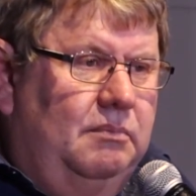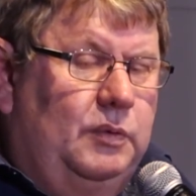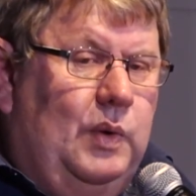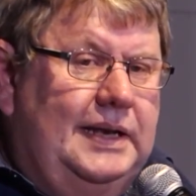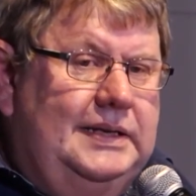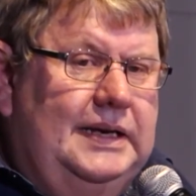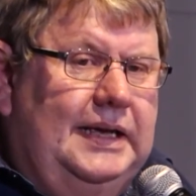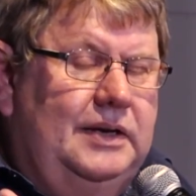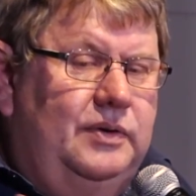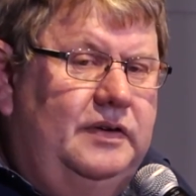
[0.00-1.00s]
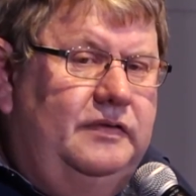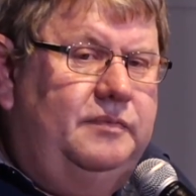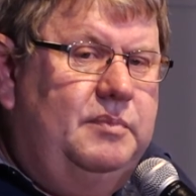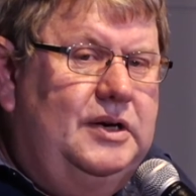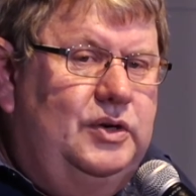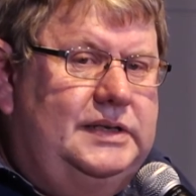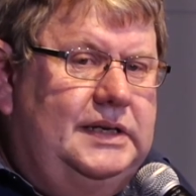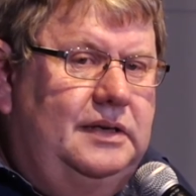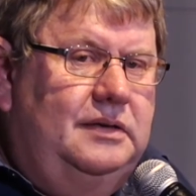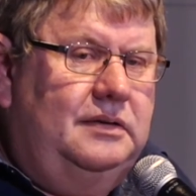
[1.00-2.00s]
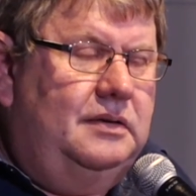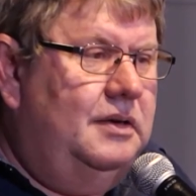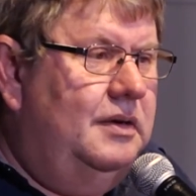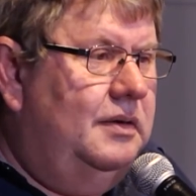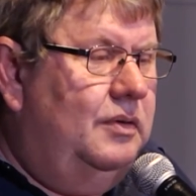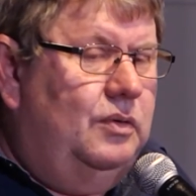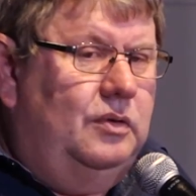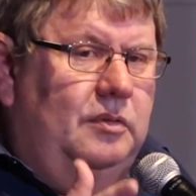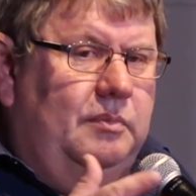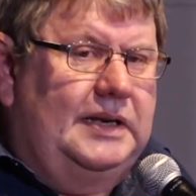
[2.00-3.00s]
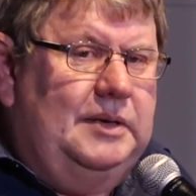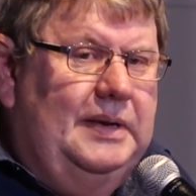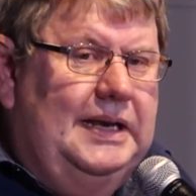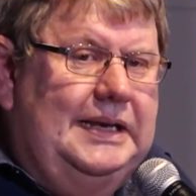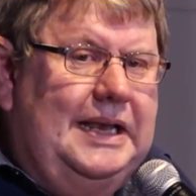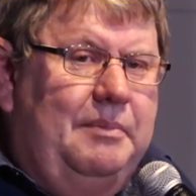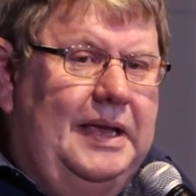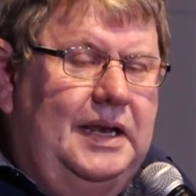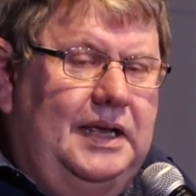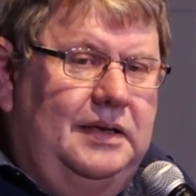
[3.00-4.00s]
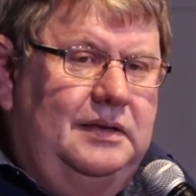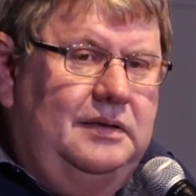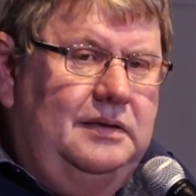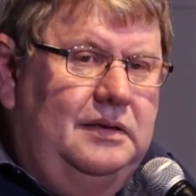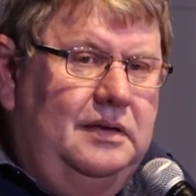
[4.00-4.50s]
But why did he get rid of Malusi or Batamini Dlamini?